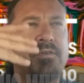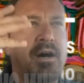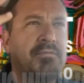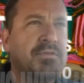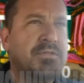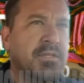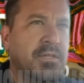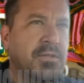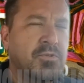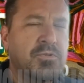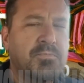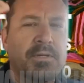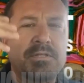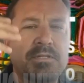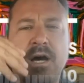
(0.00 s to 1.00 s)
obviously there's
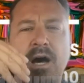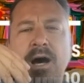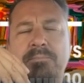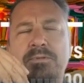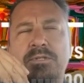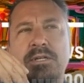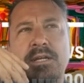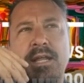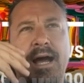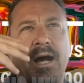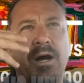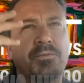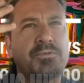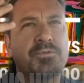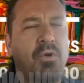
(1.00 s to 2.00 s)
been some ups and
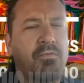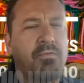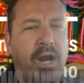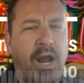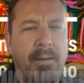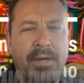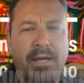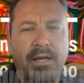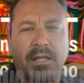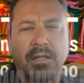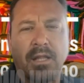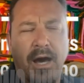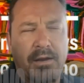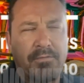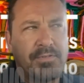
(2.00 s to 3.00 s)
downs, overcoming a
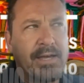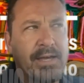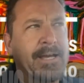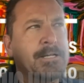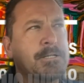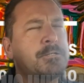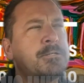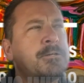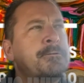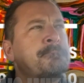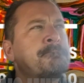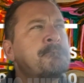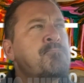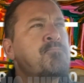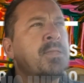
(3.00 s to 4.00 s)
lot of things.
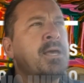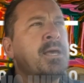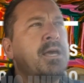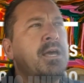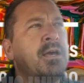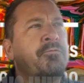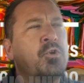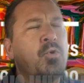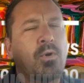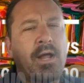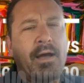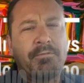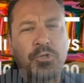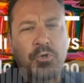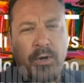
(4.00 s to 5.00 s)
If you were to
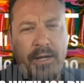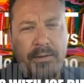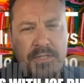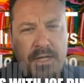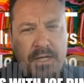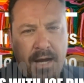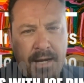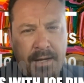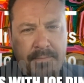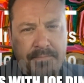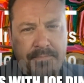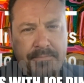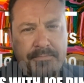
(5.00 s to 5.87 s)
have a dream tonight